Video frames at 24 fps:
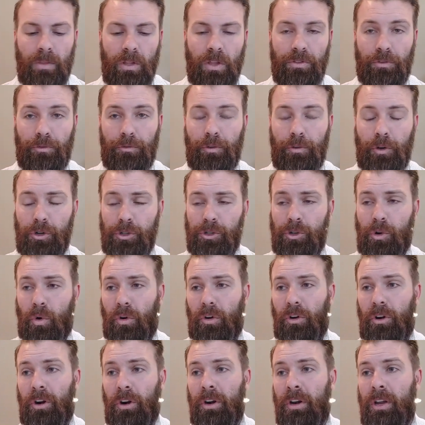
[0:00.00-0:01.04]
the first
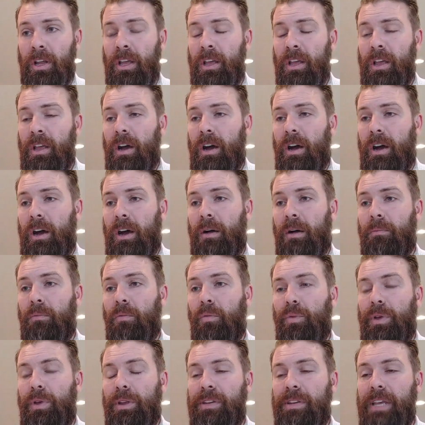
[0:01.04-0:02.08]
quarter
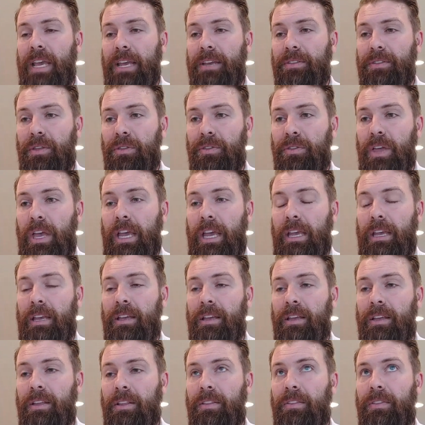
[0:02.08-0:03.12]
um, we take the
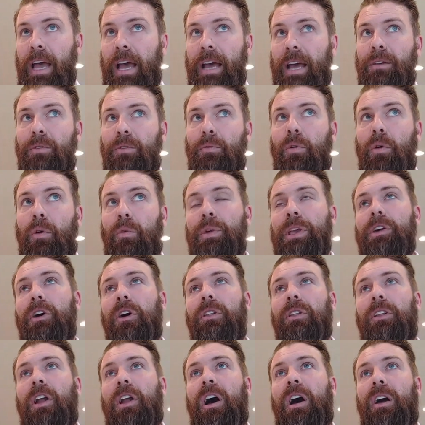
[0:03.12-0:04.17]
thing that well we
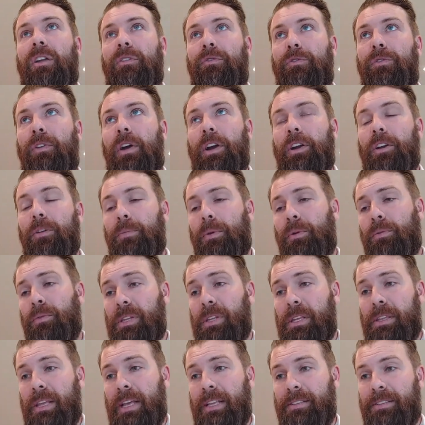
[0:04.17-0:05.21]
call it on fire but
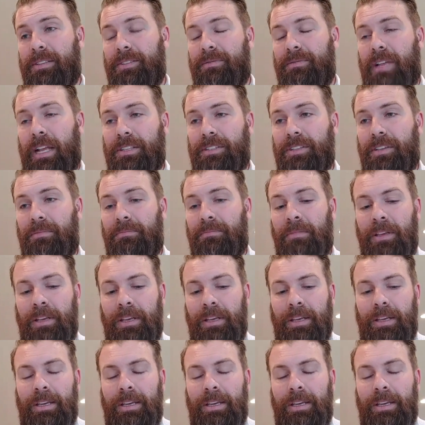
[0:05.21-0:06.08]
really that's that's a